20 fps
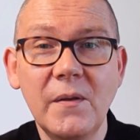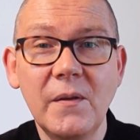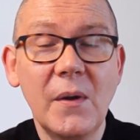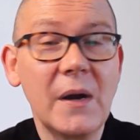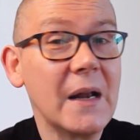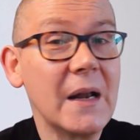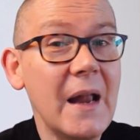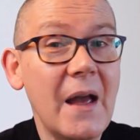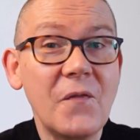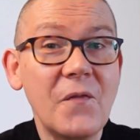
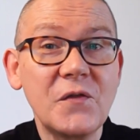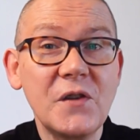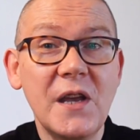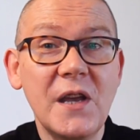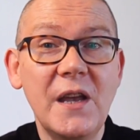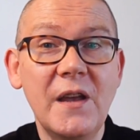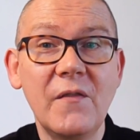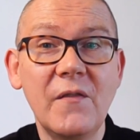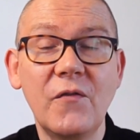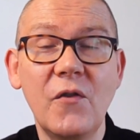We'd love to
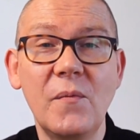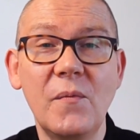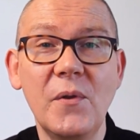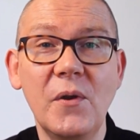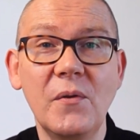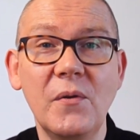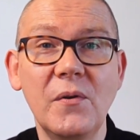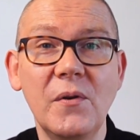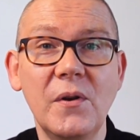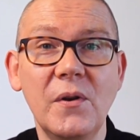hear from
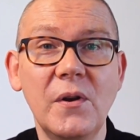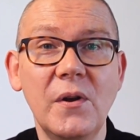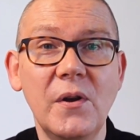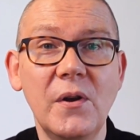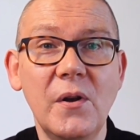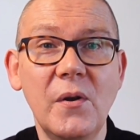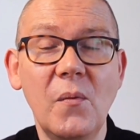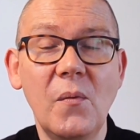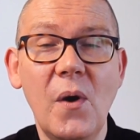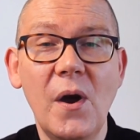you.
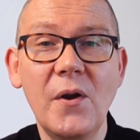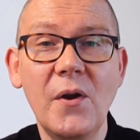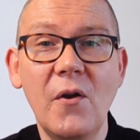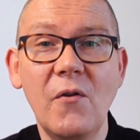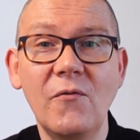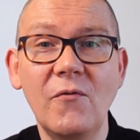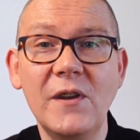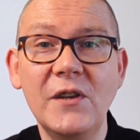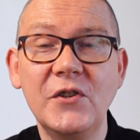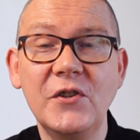Why
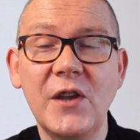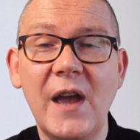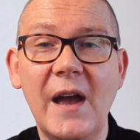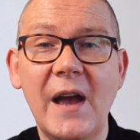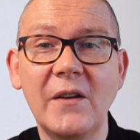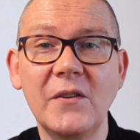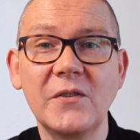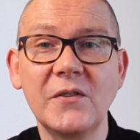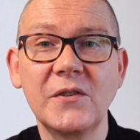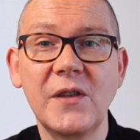not reach
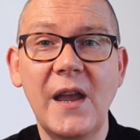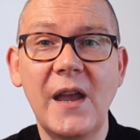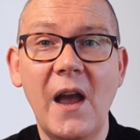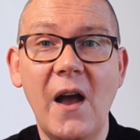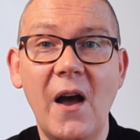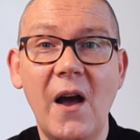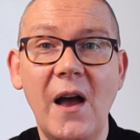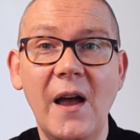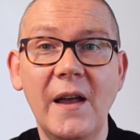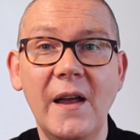out, say
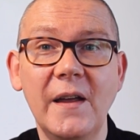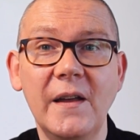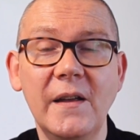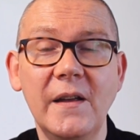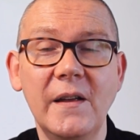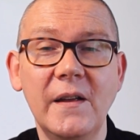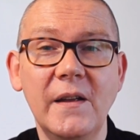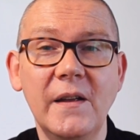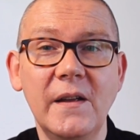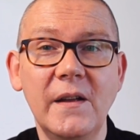hi?
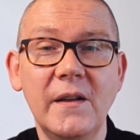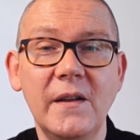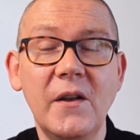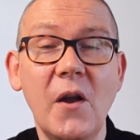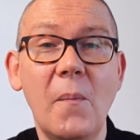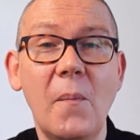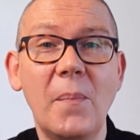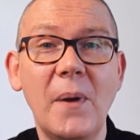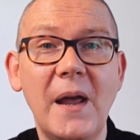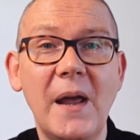
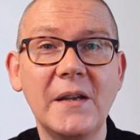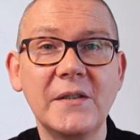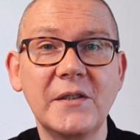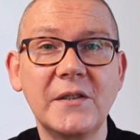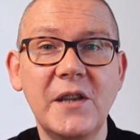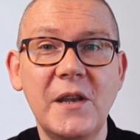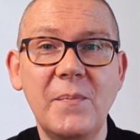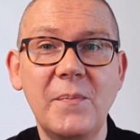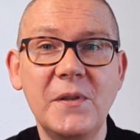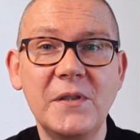God bless,
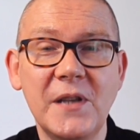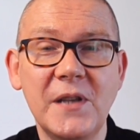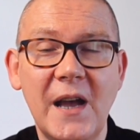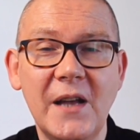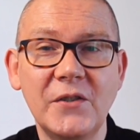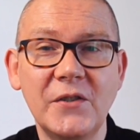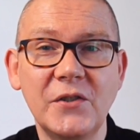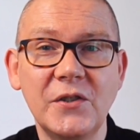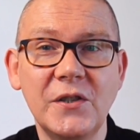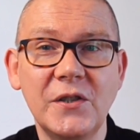keep in
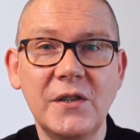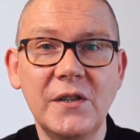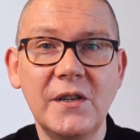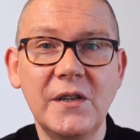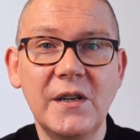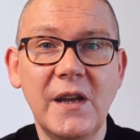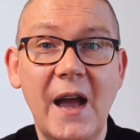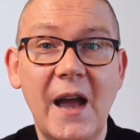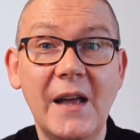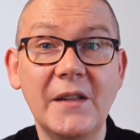touch,
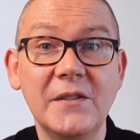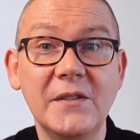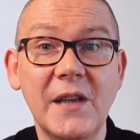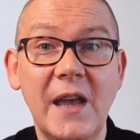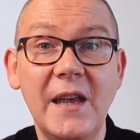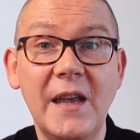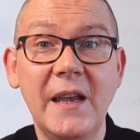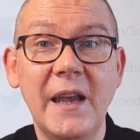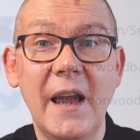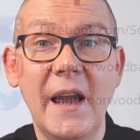and
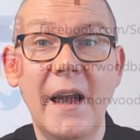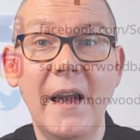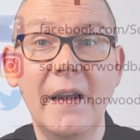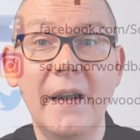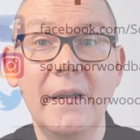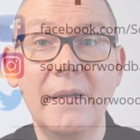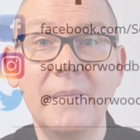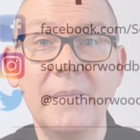take care.